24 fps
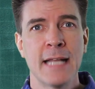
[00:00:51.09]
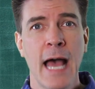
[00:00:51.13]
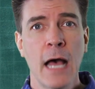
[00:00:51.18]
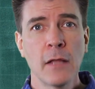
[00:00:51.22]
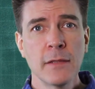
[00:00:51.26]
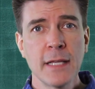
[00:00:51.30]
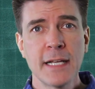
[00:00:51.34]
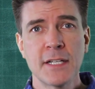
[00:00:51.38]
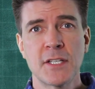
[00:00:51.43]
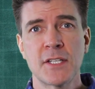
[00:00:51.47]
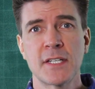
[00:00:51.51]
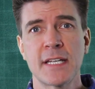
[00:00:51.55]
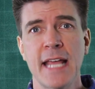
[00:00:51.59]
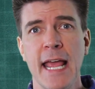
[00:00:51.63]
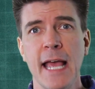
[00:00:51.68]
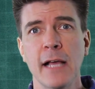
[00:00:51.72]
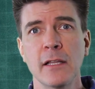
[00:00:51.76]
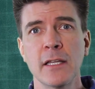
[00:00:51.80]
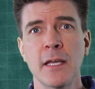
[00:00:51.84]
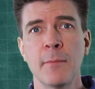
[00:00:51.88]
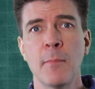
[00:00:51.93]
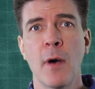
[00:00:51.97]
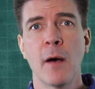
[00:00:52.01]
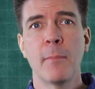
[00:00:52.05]
Now let's
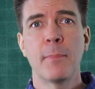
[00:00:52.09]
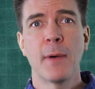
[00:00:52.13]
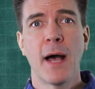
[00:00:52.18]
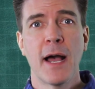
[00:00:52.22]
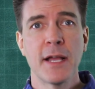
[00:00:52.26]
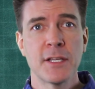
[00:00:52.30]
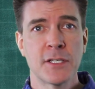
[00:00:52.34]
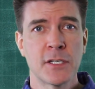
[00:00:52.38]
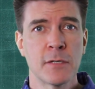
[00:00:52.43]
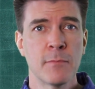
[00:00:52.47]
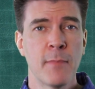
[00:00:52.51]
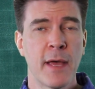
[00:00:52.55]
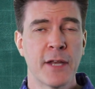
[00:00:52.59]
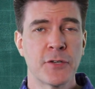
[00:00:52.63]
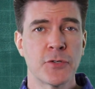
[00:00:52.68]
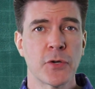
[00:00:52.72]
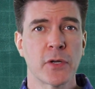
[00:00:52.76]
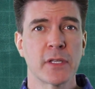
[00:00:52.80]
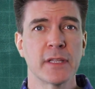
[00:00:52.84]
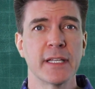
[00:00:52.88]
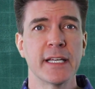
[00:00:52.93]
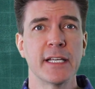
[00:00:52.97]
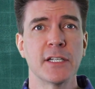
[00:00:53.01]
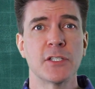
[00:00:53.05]
scale him up
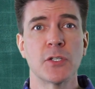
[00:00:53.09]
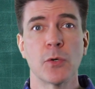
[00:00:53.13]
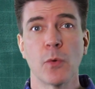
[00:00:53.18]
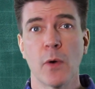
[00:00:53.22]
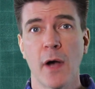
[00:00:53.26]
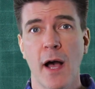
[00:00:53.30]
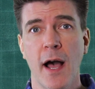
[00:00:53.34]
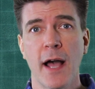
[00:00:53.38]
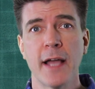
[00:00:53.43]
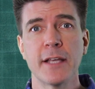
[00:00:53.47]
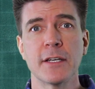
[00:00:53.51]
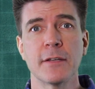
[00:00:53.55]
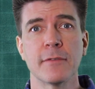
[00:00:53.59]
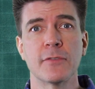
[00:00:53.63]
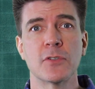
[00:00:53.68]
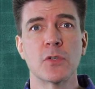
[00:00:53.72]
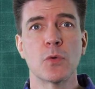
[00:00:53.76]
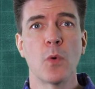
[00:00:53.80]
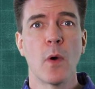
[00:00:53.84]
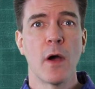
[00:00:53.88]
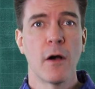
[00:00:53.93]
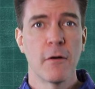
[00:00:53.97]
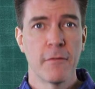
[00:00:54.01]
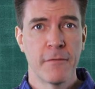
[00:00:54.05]
isometrically to a height of
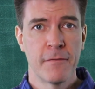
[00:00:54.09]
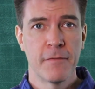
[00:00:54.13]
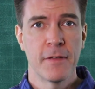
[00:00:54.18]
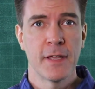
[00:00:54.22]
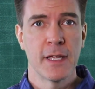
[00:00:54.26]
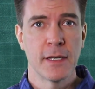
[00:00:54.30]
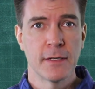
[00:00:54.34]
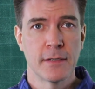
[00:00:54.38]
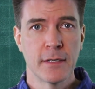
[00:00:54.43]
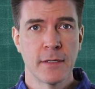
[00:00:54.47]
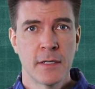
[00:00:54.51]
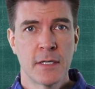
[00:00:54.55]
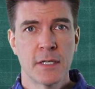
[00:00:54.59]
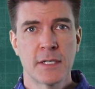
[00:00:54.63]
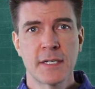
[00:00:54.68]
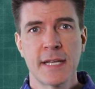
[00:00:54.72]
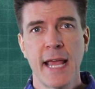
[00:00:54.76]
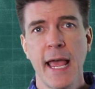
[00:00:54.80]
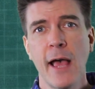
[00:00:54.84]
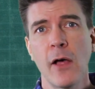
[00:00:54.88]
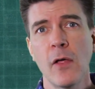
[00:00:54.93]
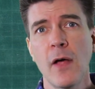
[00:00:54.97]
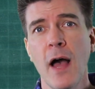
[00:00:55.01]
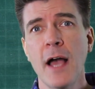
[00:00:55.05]
12 feet. To
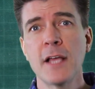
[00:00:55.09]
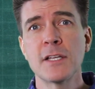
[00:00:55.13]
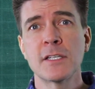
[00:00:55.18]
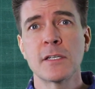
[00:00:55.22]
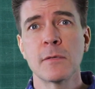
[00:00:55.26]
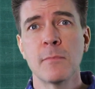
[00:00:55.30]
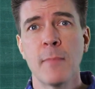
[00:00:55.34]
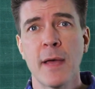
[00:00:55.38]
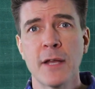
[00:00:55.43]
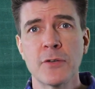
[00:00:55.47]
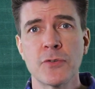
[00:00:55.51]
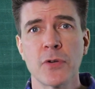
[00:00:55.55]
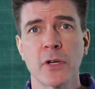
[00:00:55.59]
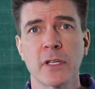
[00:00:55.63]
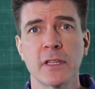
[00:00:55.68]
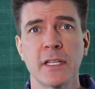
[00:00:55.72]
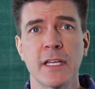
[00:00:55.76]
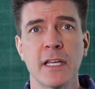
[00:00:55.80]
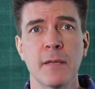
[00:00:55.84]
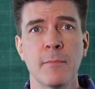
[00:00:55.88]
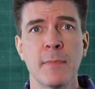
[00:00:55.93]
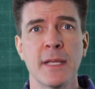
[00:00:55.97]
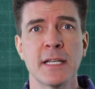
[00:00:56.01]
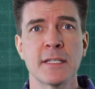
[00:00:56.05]
scale
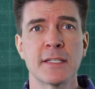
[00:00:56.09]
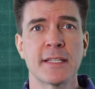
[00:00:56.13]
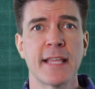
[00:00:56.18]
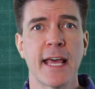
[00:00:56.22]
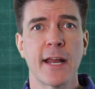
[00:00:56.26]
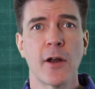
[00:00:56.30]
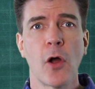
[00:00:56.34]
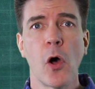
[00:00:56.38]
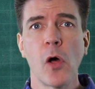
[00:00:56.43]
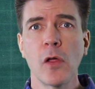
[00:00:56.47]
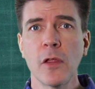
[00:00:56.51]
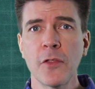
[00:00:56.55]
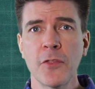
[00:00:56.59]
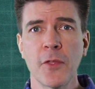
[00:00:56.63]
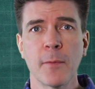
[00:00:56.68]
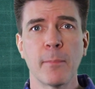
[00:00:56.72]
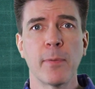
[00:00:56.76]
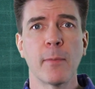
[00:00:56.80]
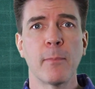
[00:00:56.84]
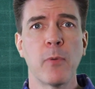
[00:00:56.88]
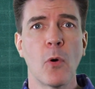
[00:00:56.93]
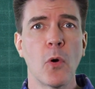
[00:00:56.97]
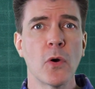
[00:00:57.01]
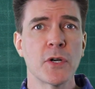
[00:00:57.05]
isometrically means that all of the
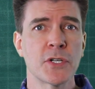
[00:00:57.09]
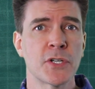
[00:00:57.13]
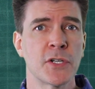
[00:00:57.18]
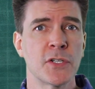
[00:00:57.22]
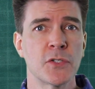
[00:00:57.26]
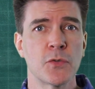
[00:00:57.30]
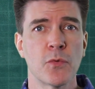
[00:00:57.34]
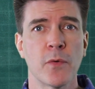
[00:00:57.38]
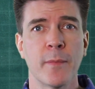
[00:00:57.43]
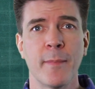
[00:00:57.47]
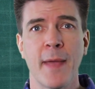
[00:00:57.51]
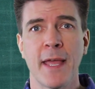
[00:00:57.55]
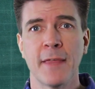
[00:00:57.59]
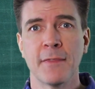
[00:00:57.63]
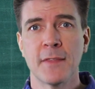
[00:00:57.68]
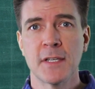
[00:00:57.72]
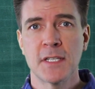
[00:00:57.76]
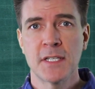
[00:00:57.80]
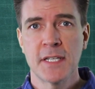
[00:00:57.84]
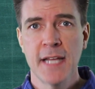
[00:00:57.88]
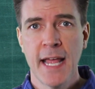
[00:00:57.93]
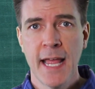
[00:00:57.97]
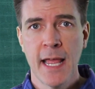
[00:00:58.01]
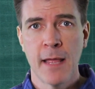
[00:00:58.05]
proportions remain
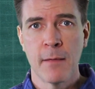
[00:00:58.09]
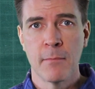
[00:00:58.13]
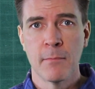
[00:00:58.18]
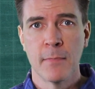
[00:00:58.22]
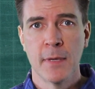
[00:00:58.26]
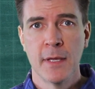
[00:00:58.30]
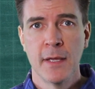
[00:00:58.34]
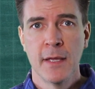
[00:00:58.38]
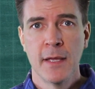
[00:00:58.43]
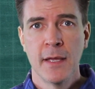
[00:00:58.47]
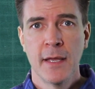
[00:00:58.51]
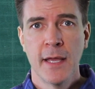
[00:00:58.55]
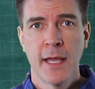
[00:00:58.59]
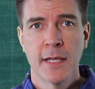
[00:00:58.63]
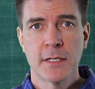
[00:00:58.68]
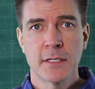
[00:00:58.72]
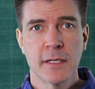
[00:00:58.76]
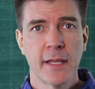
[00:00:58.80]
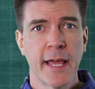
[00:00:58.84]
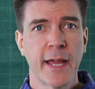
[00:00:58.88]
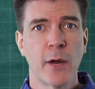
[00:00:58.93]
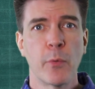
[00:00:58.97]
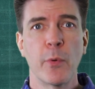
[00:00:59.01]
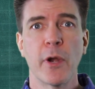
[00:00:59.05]
the same.
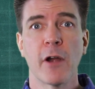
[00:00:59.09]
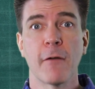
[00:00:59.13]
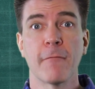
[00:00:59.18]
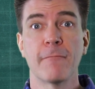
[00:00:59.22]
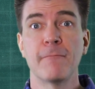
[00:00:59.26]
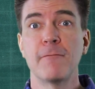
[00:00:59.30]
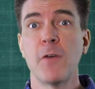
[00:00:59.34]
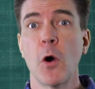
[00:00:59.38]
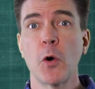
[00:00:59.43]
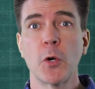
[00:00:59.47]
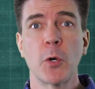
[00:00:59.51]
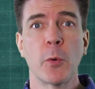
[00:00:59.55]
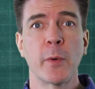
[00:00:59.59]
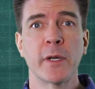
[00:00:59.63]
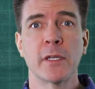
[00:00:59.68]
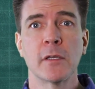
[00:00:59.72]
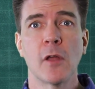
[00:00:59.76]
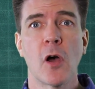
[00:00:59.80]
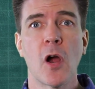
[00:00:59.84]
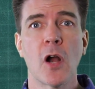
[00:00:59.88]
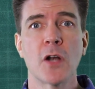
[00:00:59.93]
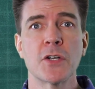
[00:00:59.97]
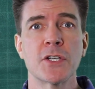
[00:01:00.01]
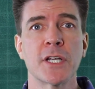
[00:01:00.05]
It's like we are
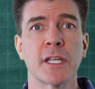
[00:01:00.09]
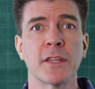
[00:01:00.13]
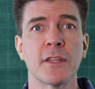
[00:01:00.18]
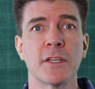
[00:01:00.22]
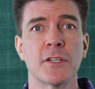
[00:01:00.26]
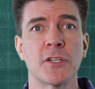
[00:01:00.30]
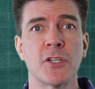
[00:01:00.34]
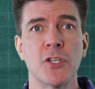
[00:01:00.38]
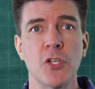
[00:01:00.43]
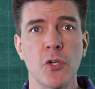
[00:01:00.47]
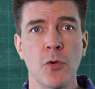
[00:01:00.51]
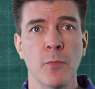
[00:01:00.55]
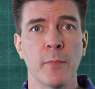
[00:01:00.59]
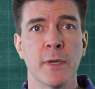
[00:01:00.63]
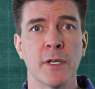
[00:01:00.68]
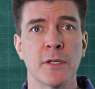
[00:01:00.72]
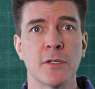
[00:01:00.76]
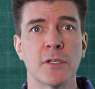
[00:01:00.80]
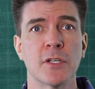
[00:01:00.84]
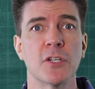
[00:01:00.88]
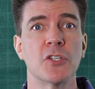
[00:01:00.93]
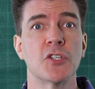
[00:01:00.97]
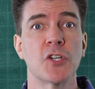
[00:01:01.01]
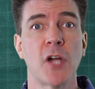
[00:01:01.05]
photo-enlarging this
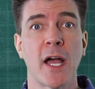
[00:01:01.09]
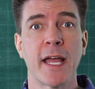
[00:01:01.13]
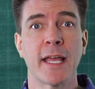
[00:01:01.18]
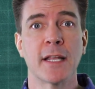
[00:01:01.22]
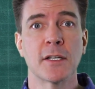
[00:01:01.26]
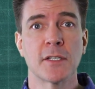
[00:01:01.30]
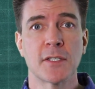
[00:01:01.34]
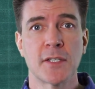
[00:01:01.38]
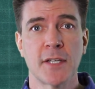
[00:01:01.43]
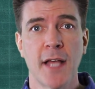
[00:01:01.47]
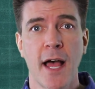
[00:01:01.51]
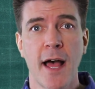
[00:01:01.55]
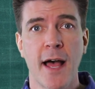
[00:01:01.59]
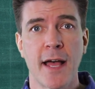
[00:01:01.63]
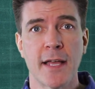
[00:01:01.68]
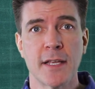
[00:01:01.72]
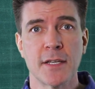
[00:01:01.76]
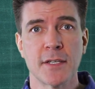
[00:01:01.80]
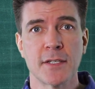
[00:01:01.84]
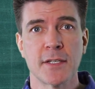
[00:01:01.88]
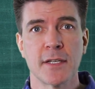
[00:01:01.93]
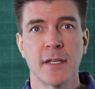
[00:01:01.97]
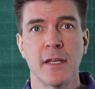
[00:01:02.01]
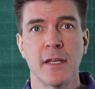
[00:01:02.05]
human to giant
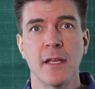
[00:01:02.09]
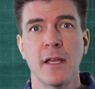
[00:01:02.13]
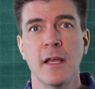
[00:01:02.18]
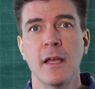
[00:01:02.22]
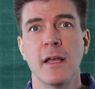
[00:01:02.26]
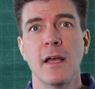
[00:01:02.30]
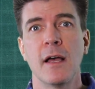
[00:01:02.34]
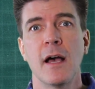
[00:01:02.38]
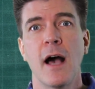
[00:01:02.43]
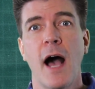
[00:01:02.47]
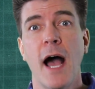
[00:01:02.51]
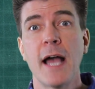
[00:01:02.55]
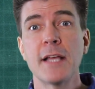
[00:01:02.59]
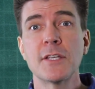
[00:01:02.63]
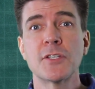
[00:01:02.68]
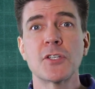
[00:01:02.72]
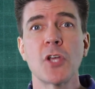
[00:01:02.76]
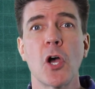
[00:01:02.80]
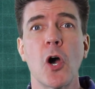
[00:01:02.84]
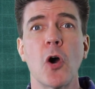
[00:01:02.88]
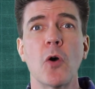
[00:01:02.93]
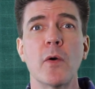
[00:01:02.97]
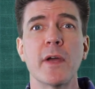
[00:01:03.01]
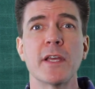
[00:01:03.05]
size.
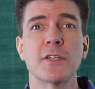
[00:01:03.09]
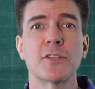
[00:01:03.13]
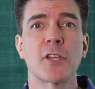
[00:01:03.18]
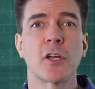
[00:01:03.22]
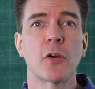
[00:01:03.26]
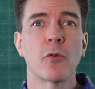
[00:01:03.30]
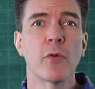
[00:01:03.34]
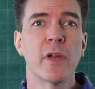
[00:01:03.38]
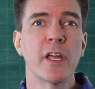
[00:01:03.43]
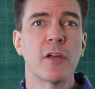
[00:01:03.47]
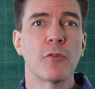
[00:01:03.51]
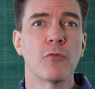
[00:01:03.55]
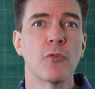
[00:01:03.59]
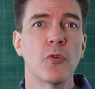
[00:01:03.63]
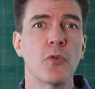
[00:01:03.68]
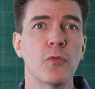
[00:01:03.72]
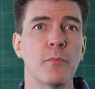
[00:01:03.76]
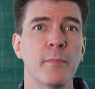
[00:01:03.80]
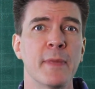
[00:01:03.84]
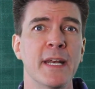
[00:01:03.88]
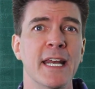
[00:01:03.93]
Iso is a Greek root